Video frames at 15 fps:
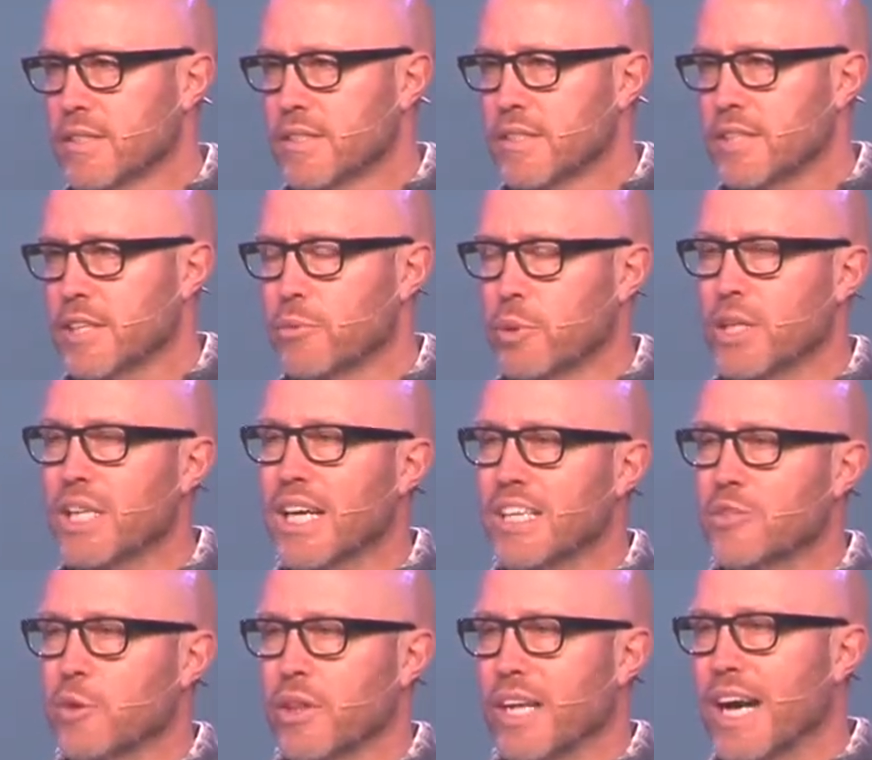They
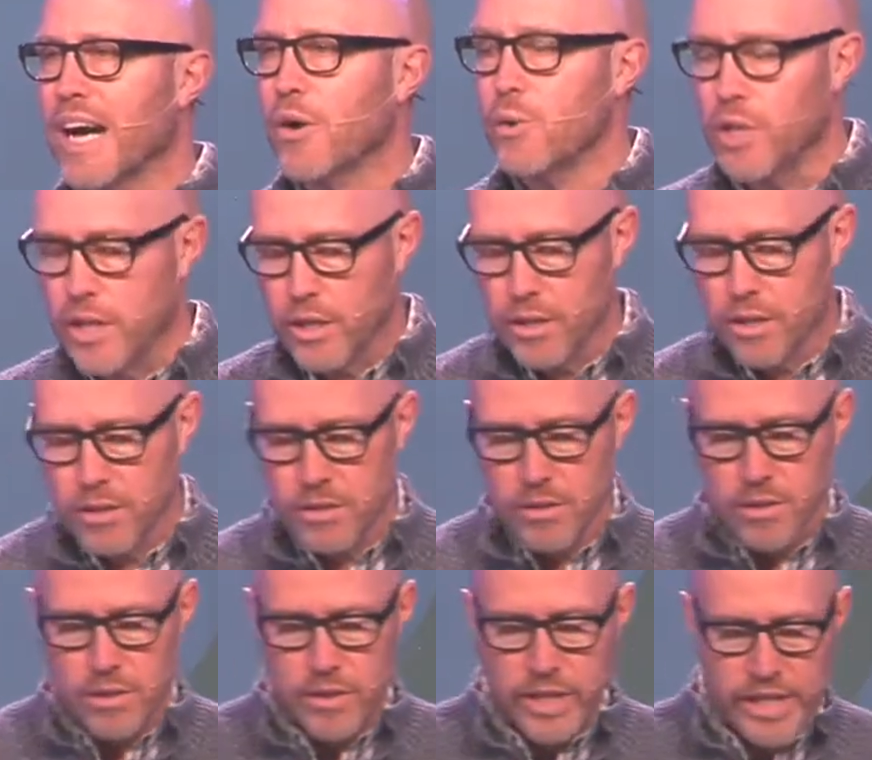realize without it,
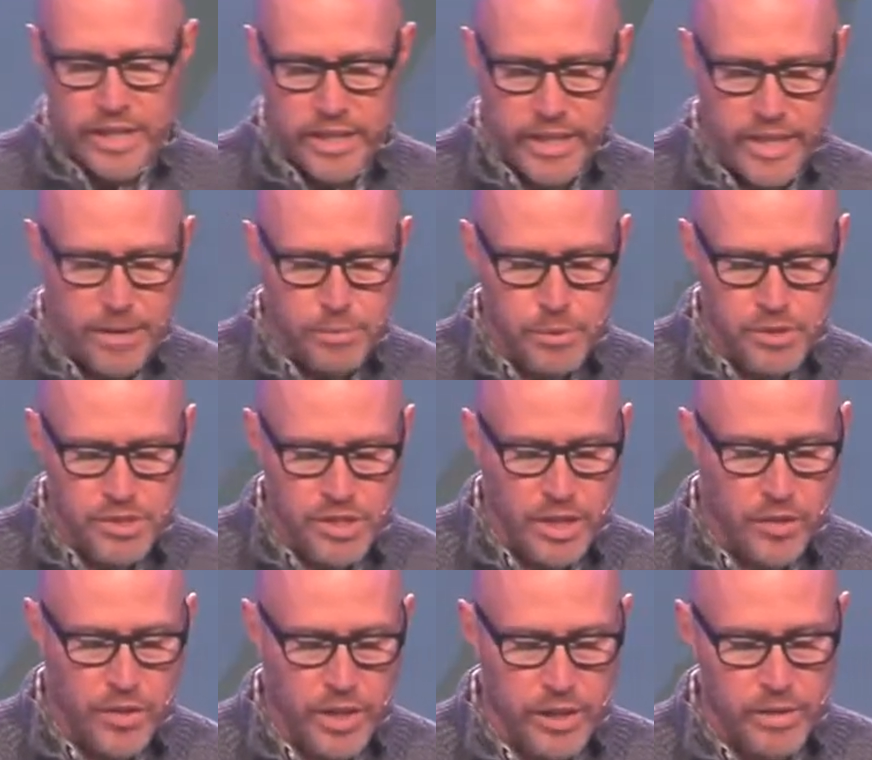they can accomplish
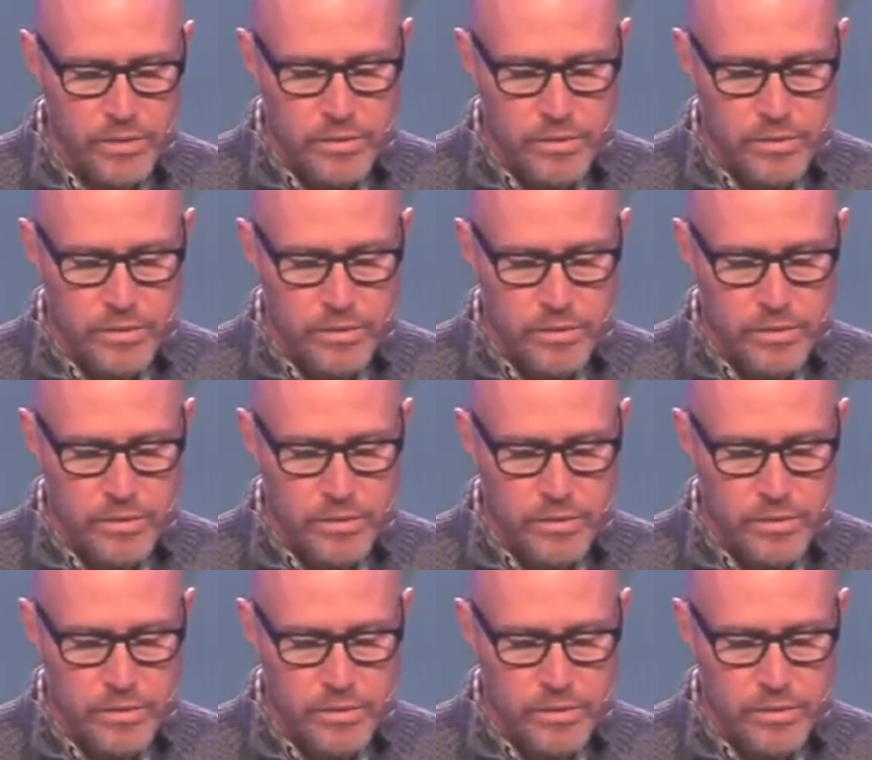nothing.